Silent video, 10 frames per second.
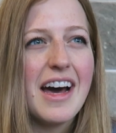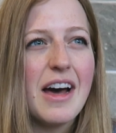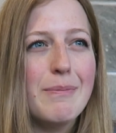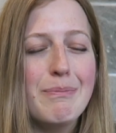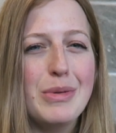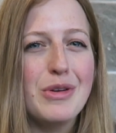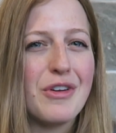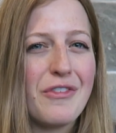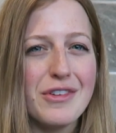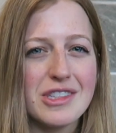a
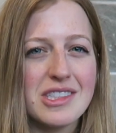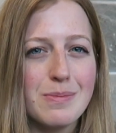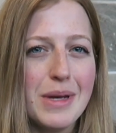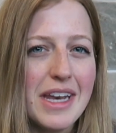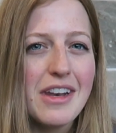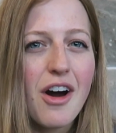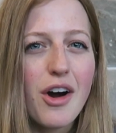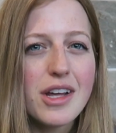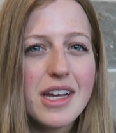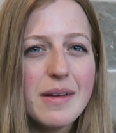beautiful spin
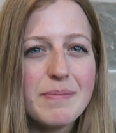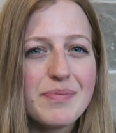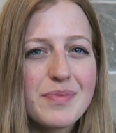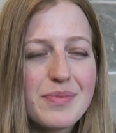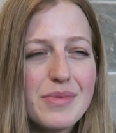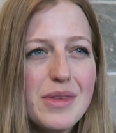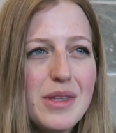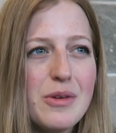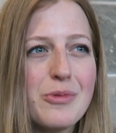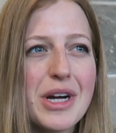on it,
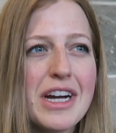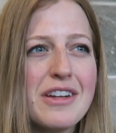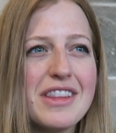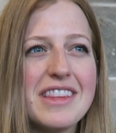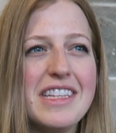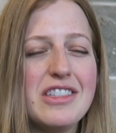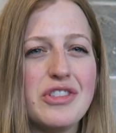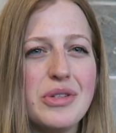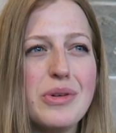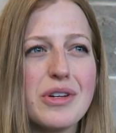where
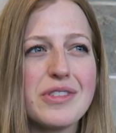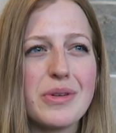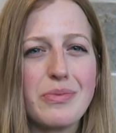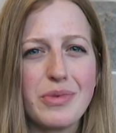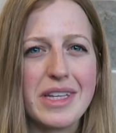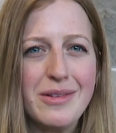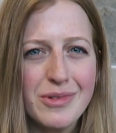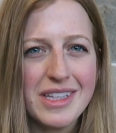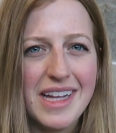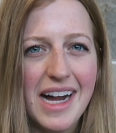these two girls are really
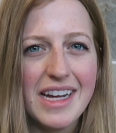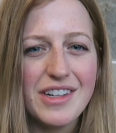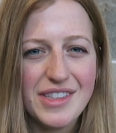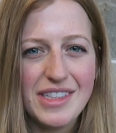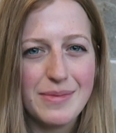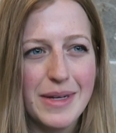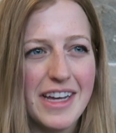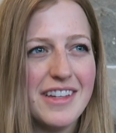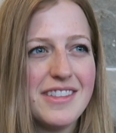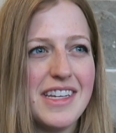relying on these
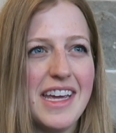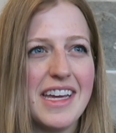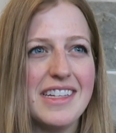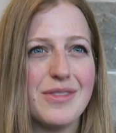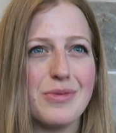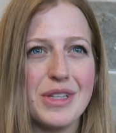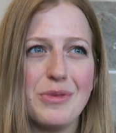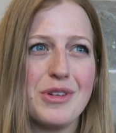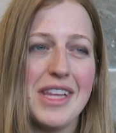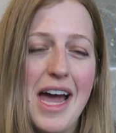males and really
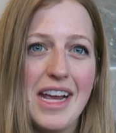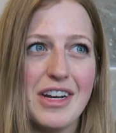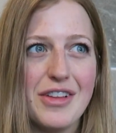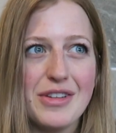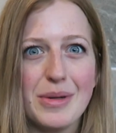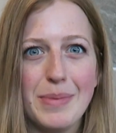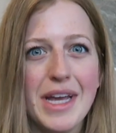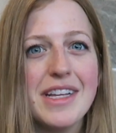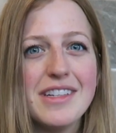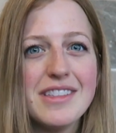relying on their
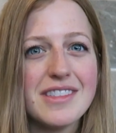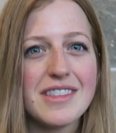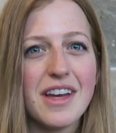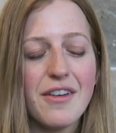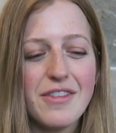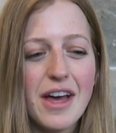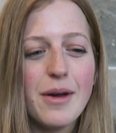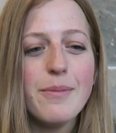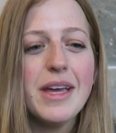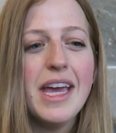opinions of
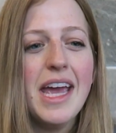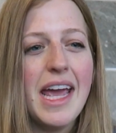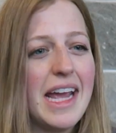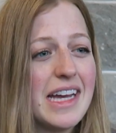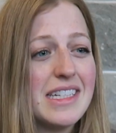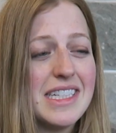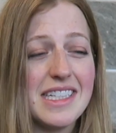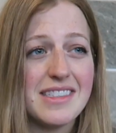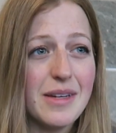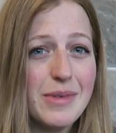them. And
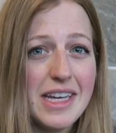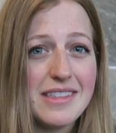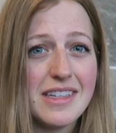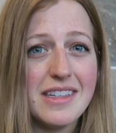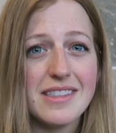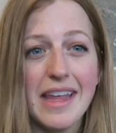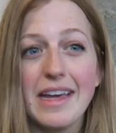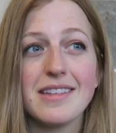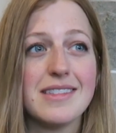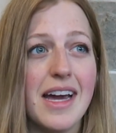in some cases,
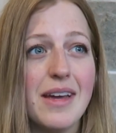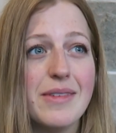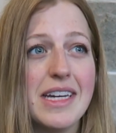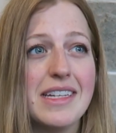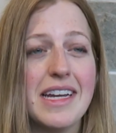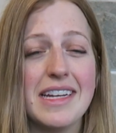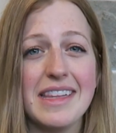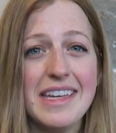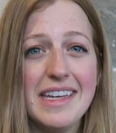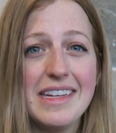like Simon and
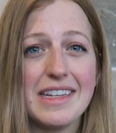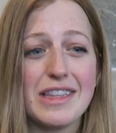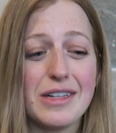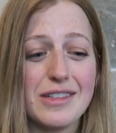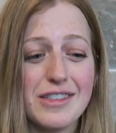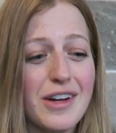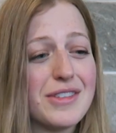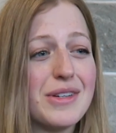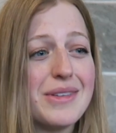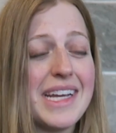Aline, there's
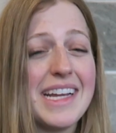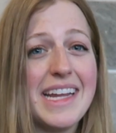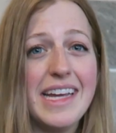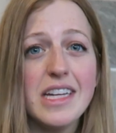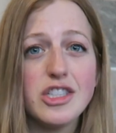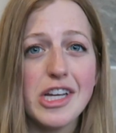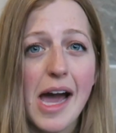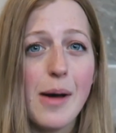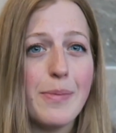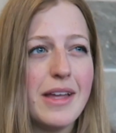also like an age
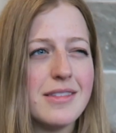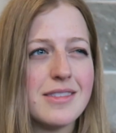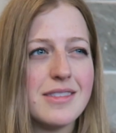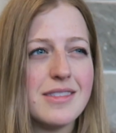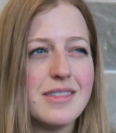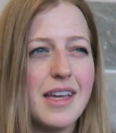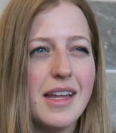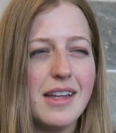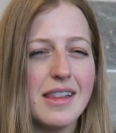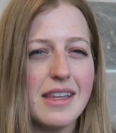gap
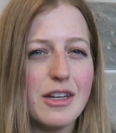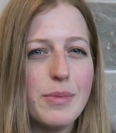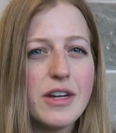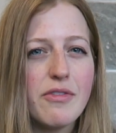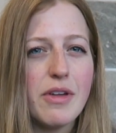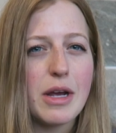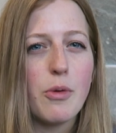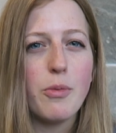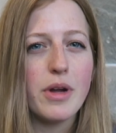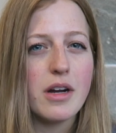and a little bit of like a
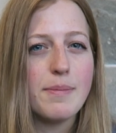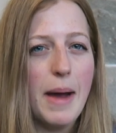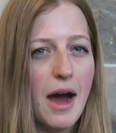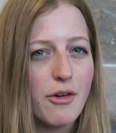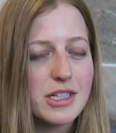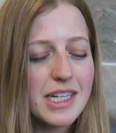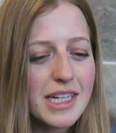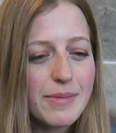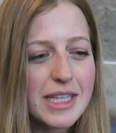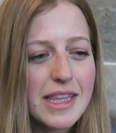weird power
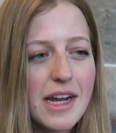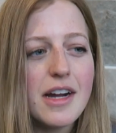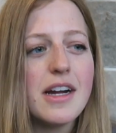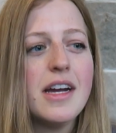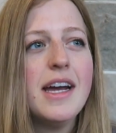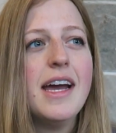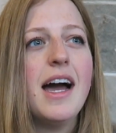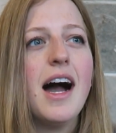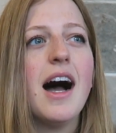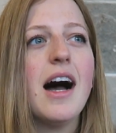dynamic there.
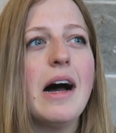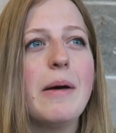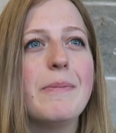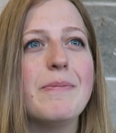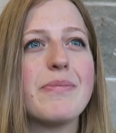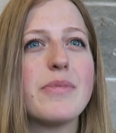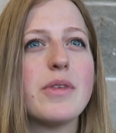And